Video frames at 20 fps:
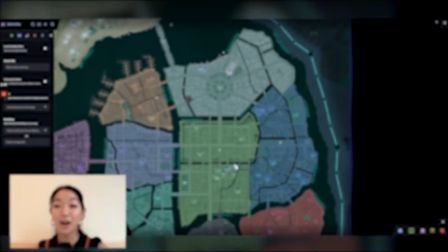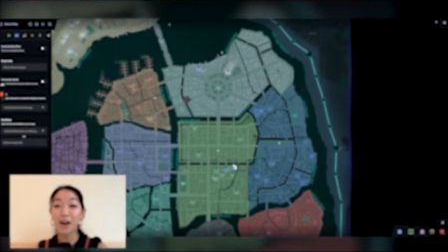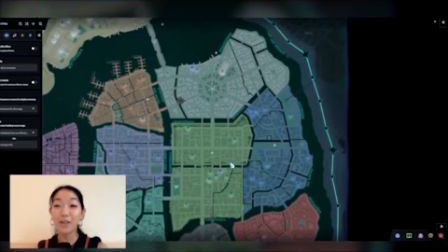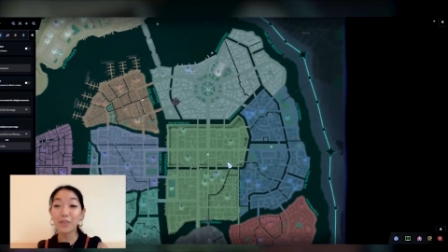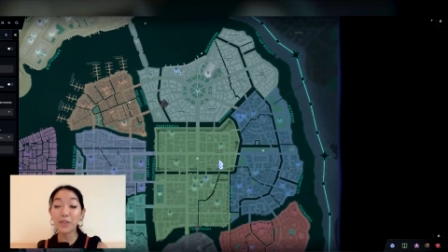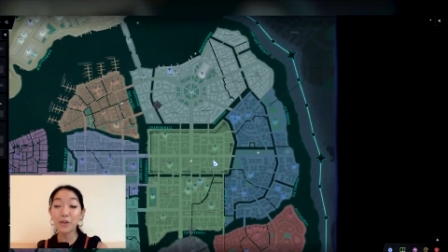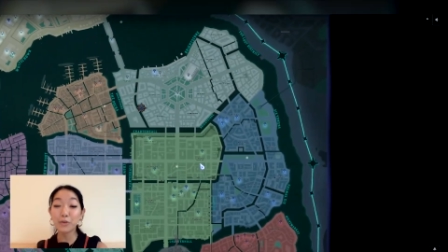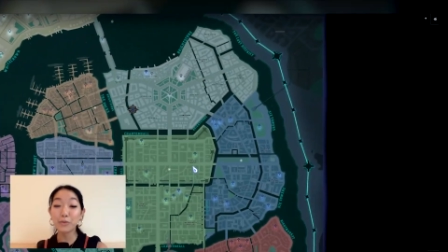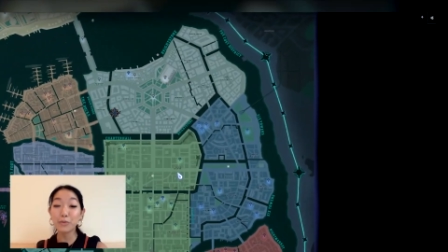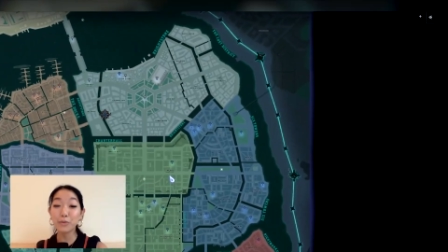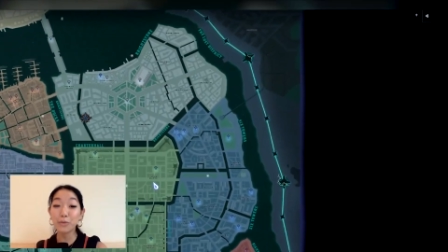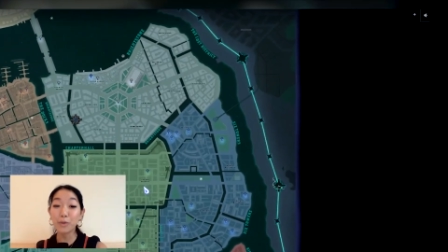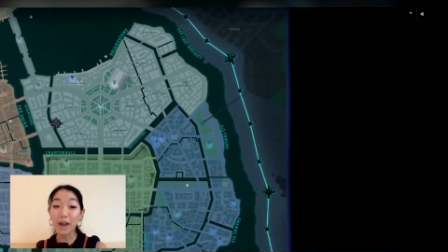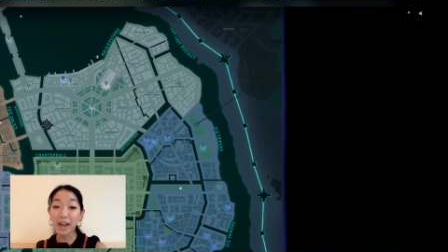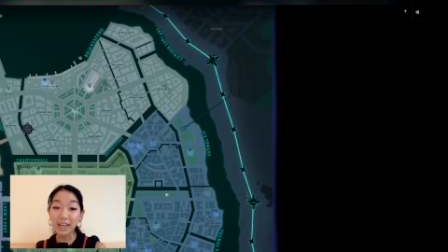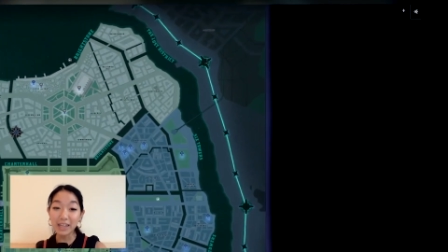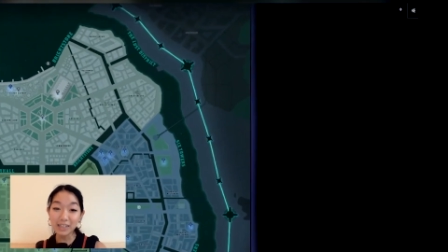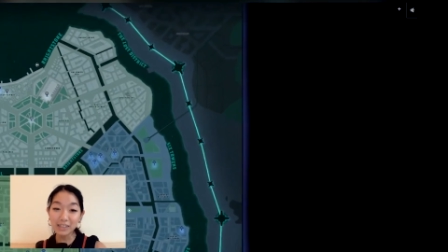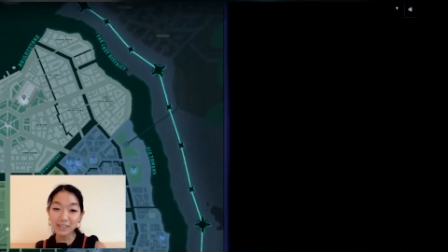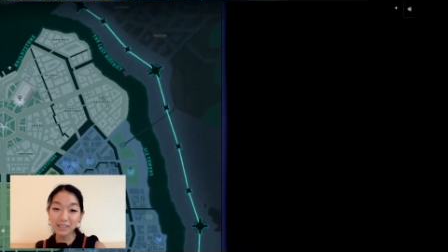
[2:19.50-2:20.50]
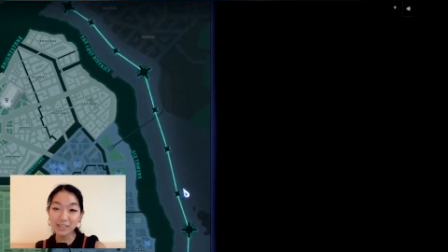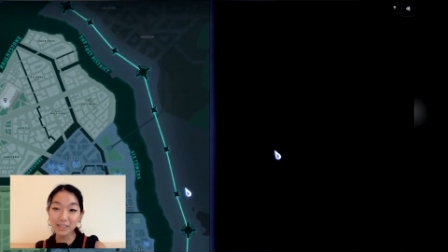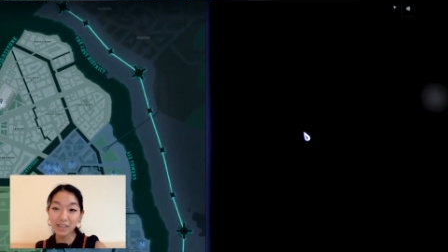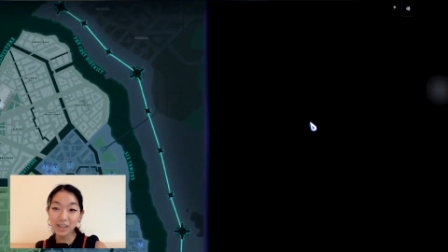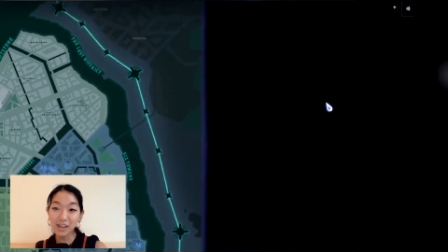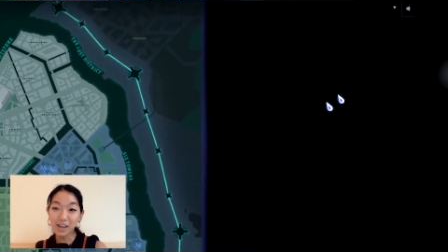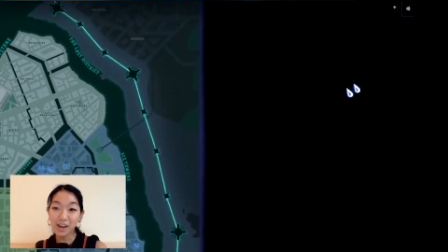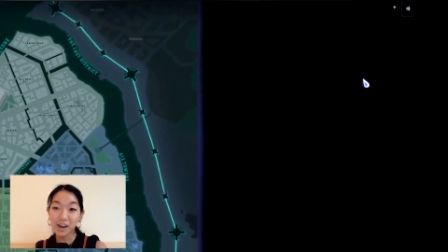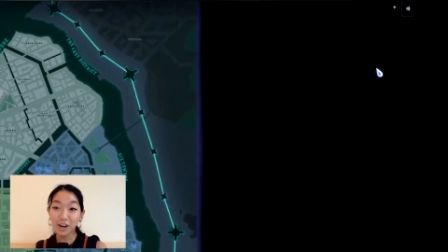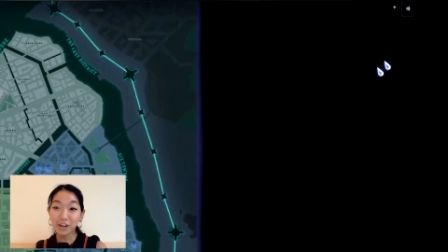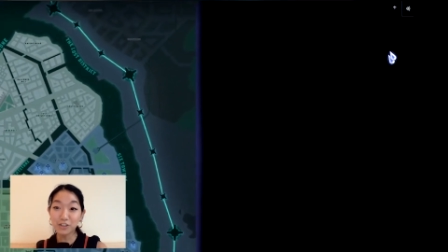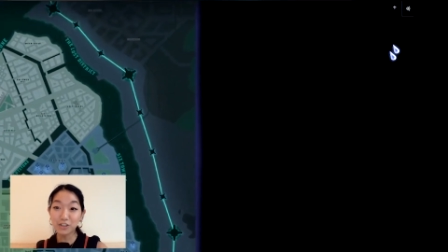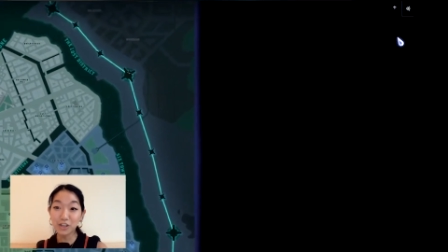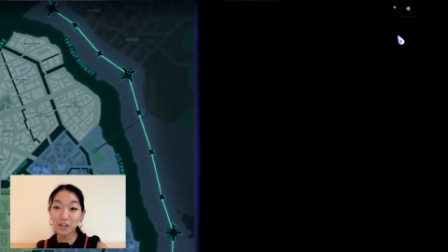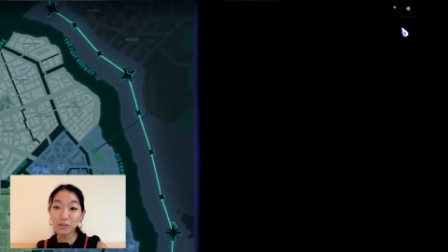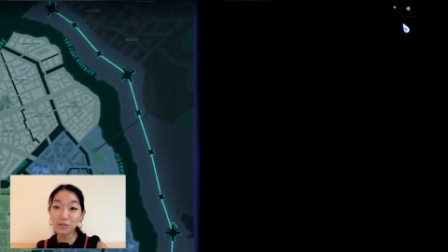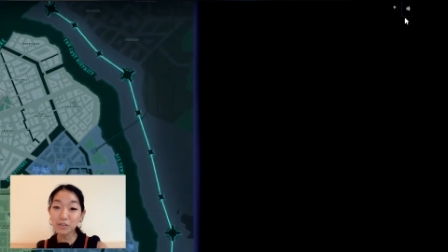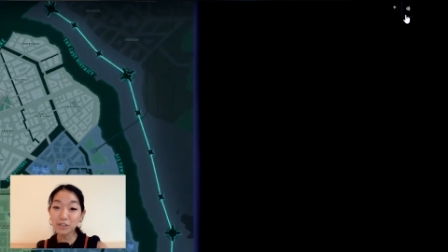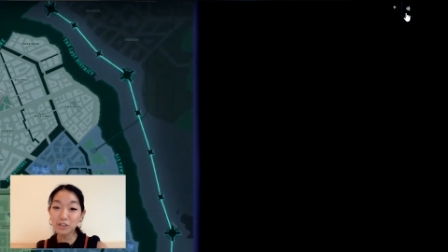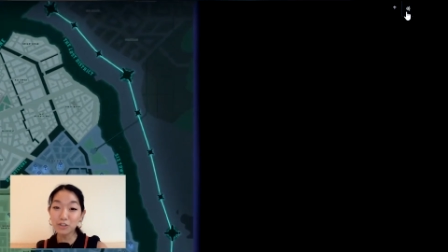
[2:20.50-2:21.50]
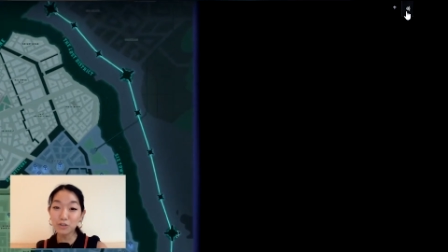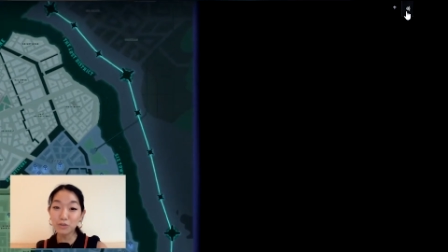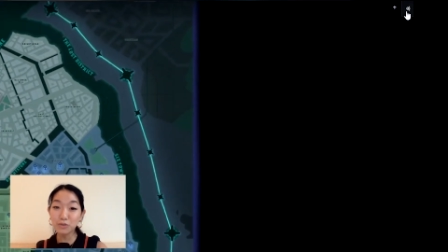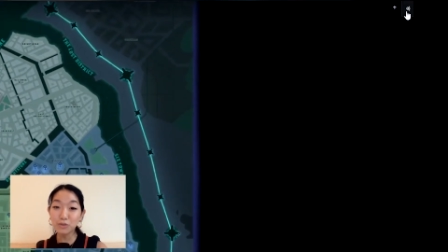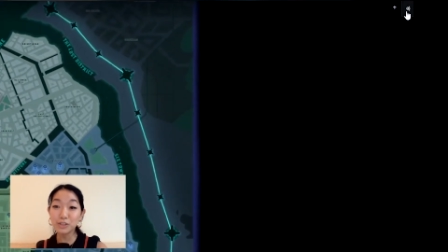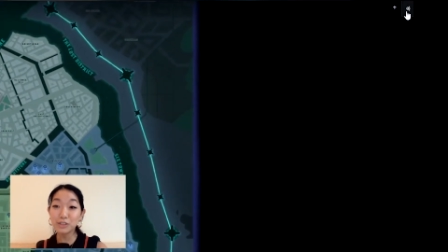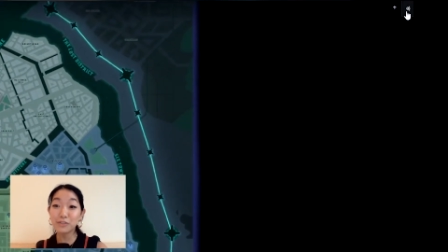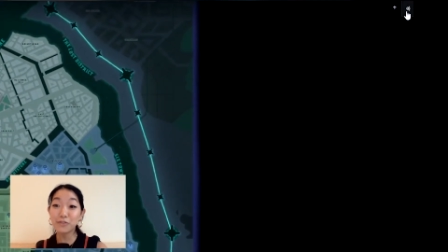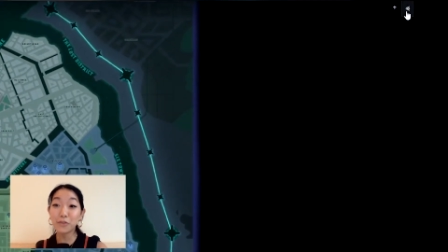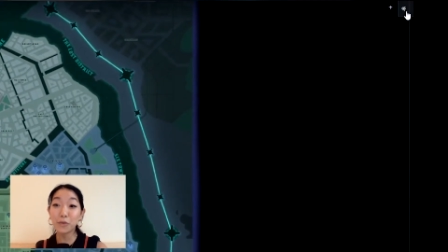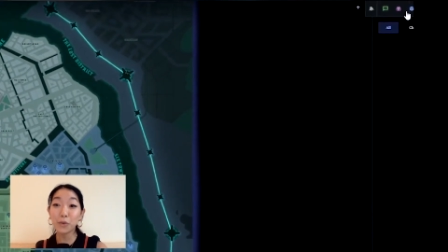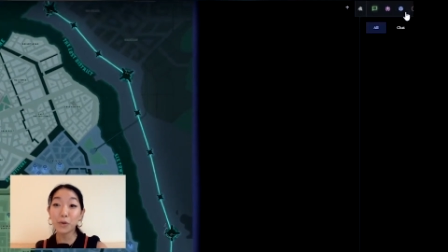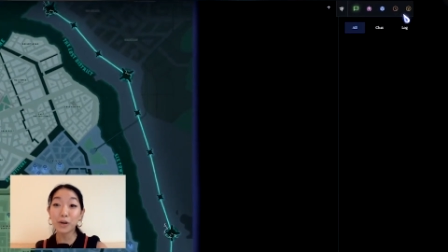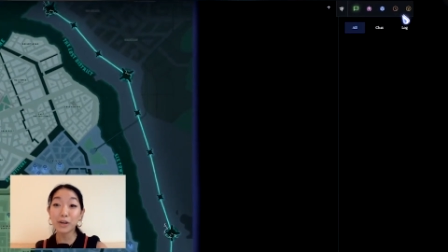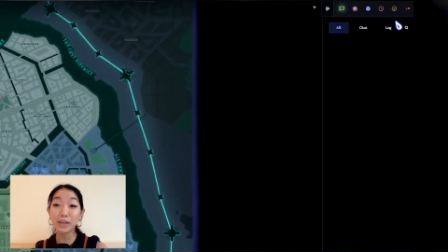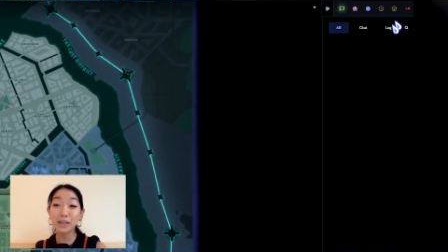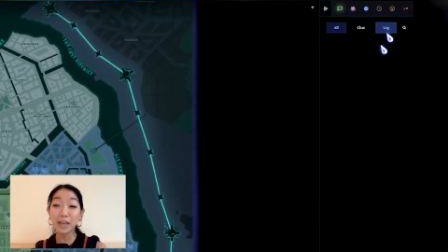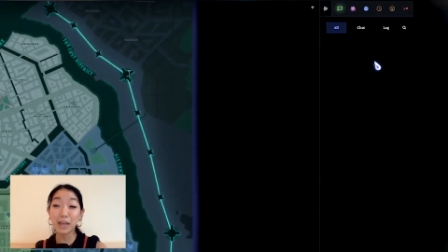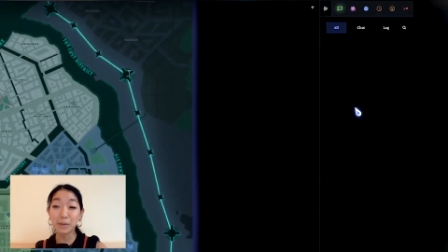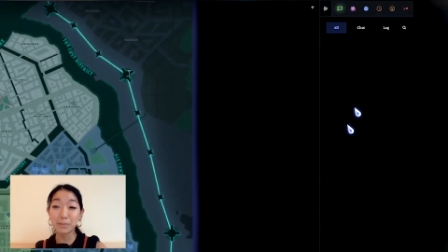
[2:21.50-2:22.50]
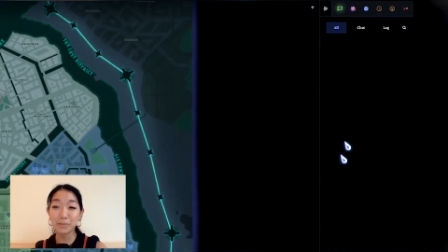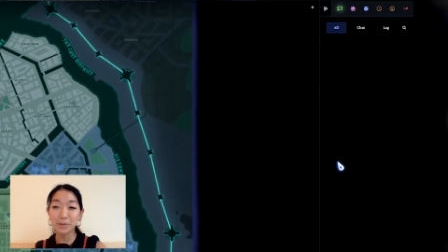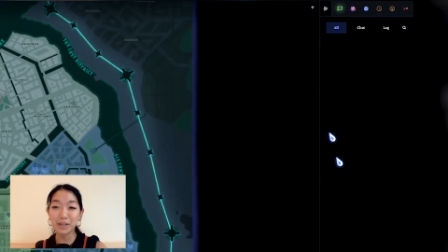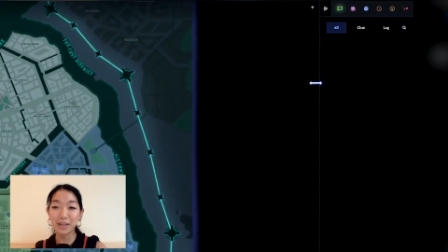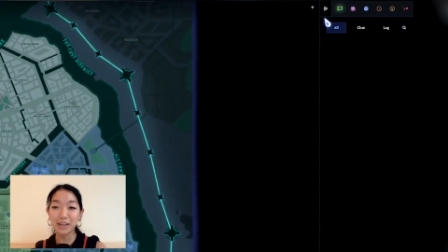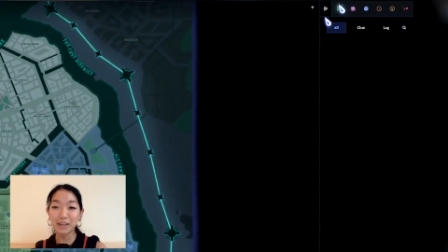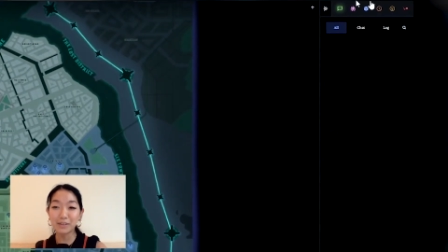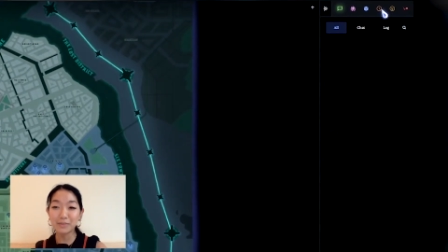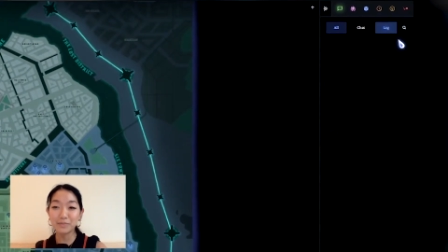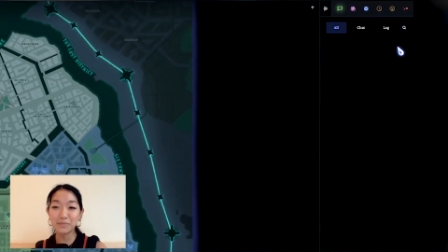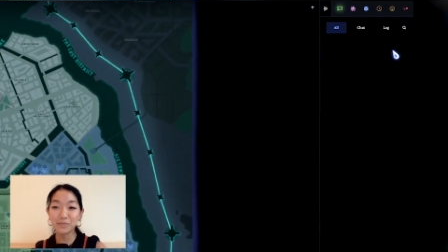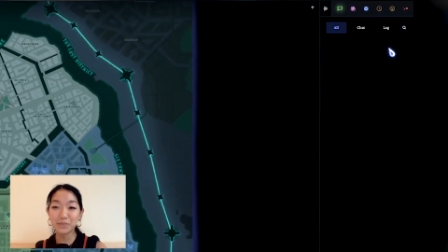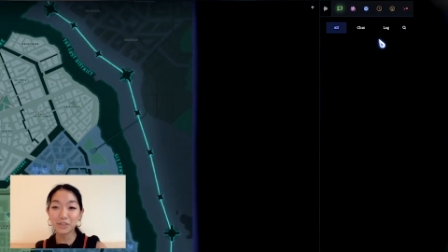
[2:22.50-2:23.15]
On the right are generally tools for gameplay.